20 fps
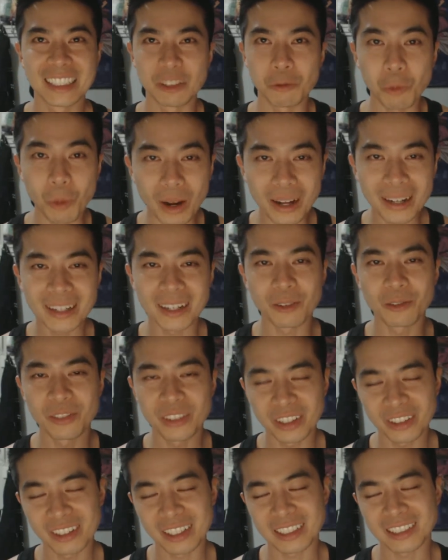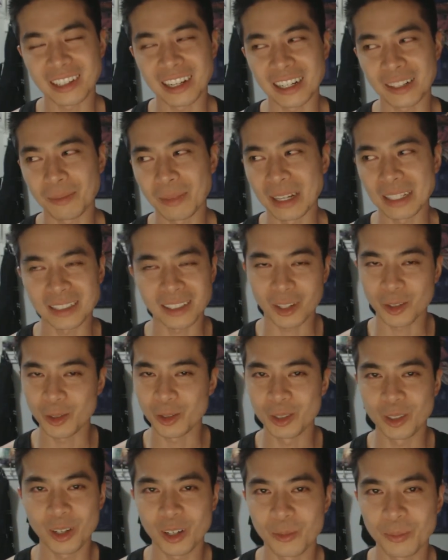She won a very exciting match. I
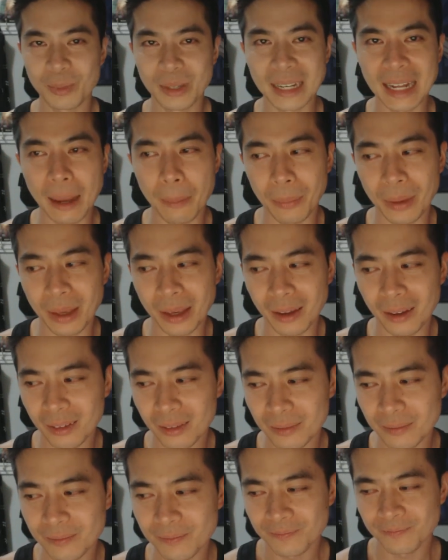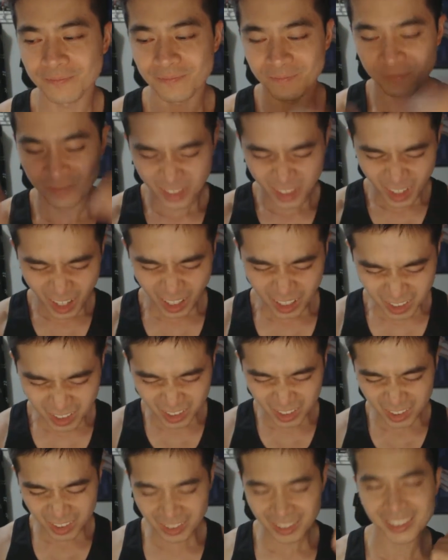could not have been happier.
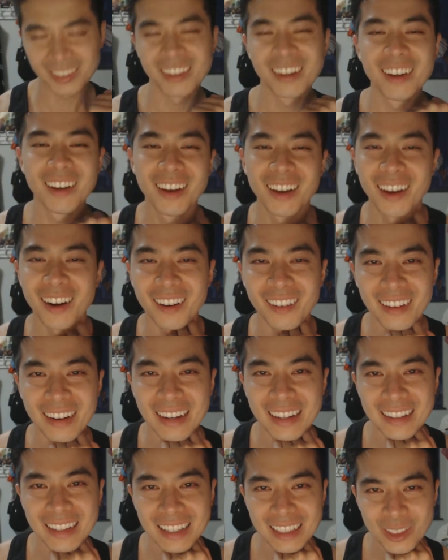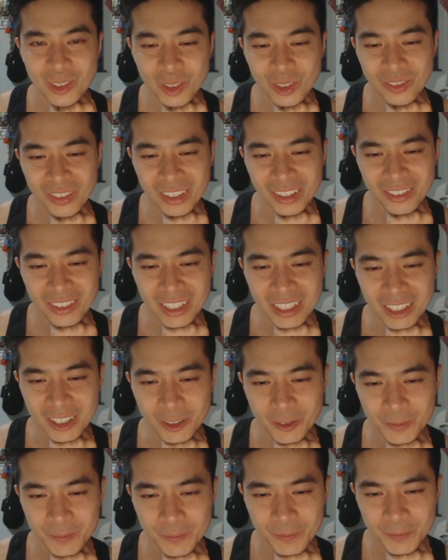Yes. All right, that's all for the
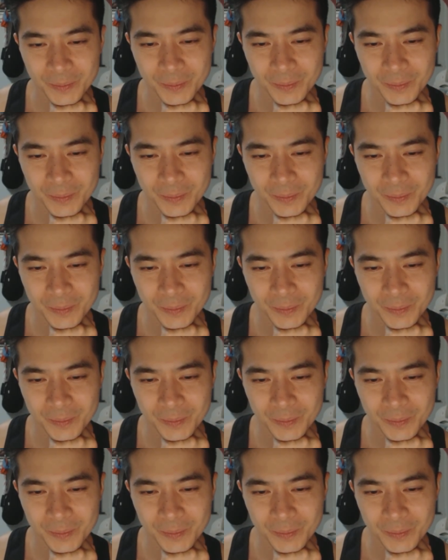video.